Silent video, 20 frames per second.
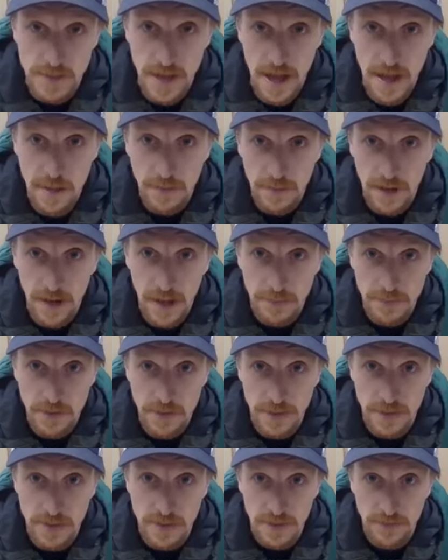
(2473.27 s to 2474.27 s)
dominant
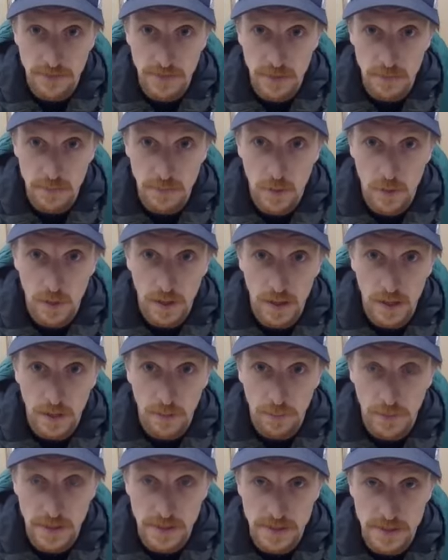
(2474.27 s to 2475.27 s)
options if you pull a heel
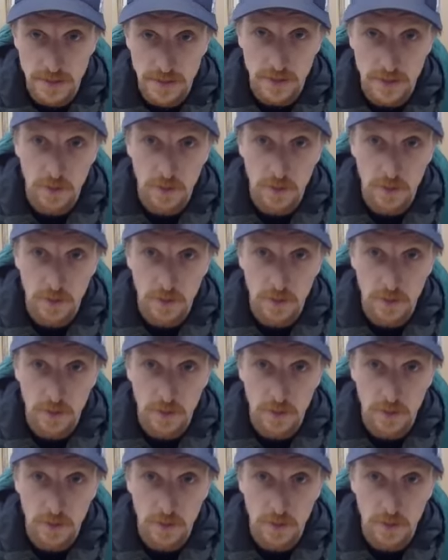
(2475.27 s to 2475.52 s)
piece or a